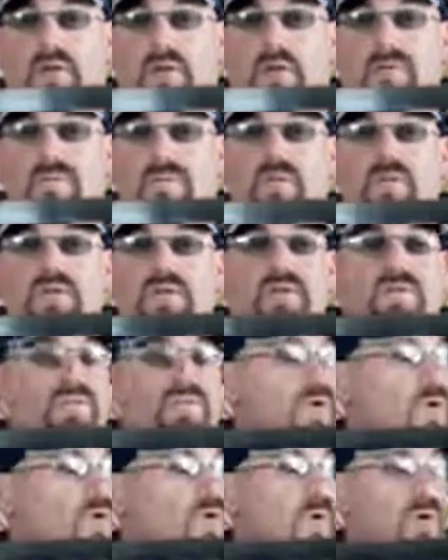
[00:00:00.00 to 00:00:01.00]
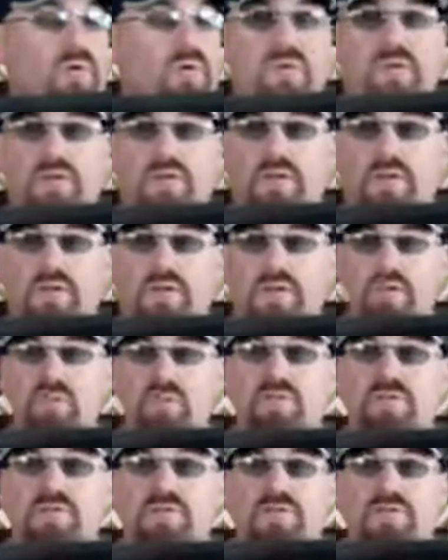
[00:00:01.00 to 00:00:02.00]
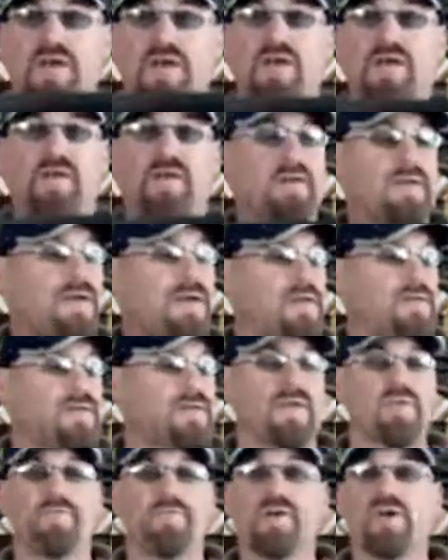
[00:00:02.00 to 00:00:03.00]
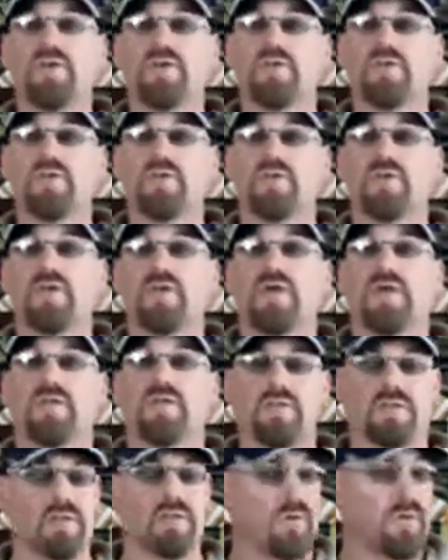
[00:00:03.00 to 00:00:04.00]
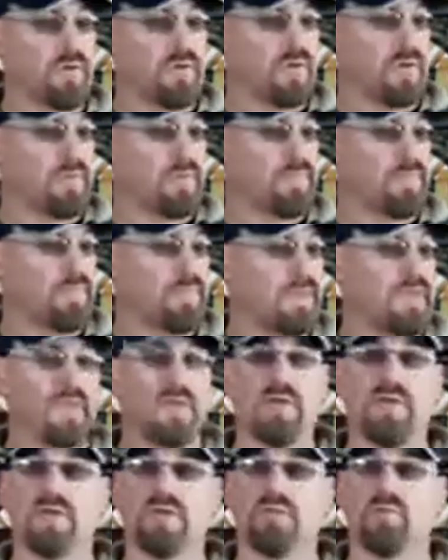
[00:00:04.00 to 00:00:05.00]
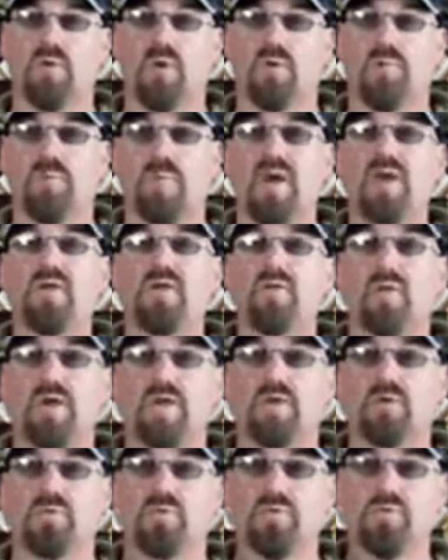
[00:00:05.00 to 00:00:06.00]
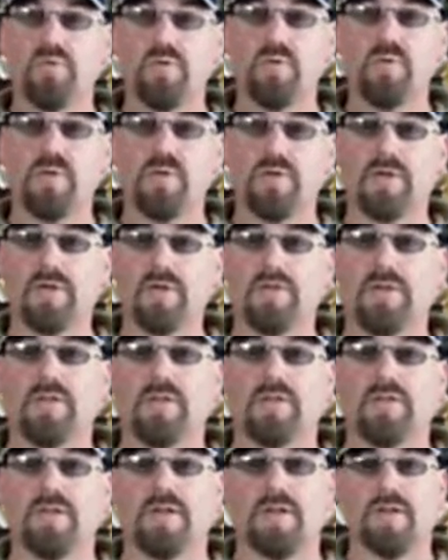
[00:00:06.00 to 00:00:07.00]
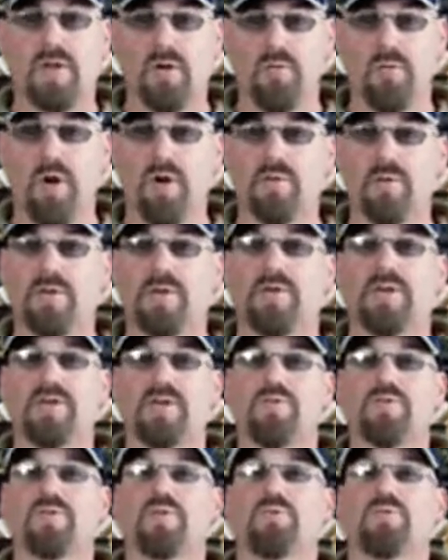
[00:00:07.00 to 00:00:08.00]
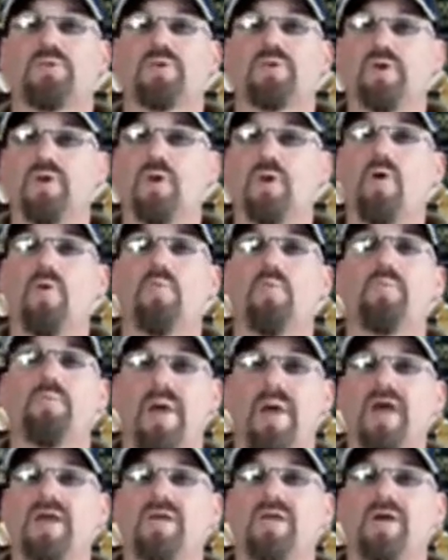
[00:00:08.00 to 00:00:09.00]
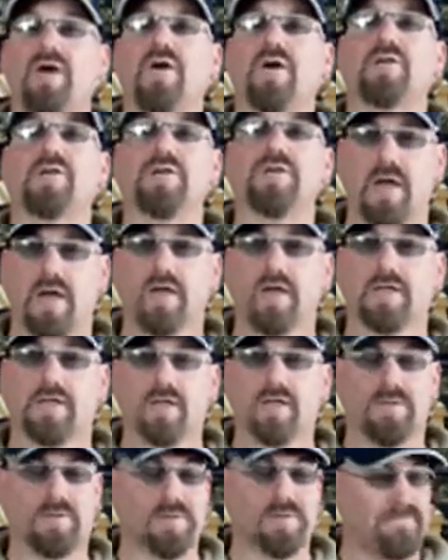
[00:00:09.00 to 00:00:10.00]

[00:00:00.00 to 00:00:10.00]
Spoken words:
Now, first and foremost, this was designed as a functional cutting sword, so what better way to review it than to go out and do some good old backyard cutting.